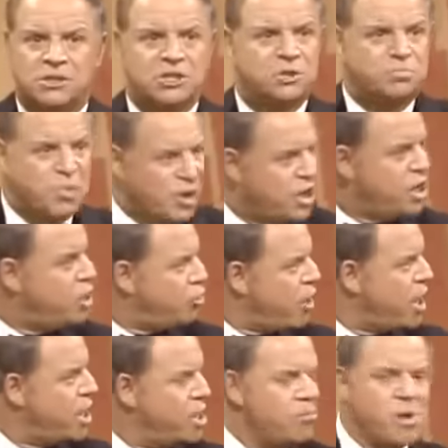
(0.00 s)
And as Billy
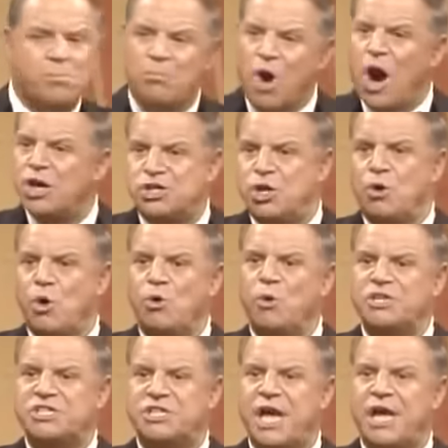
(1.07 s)
Graham and Marjoe
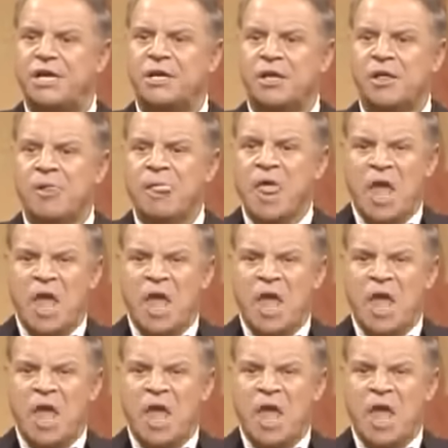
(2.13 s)
always said,